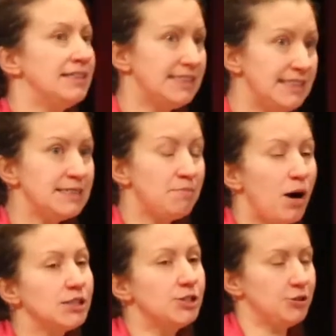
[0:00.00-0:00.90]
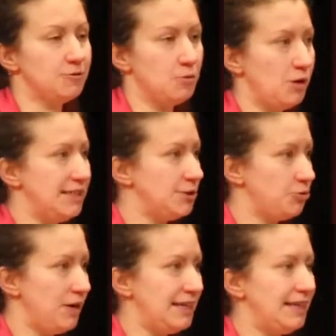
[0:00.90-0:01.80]
sees a monster from what he's
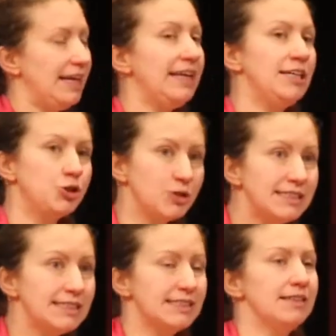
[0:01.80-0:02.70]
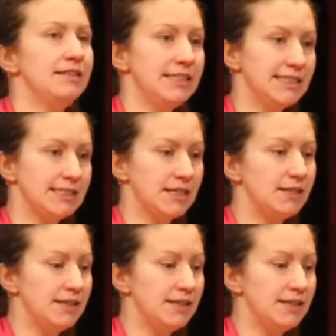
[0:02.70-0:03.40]
created, and he treats this,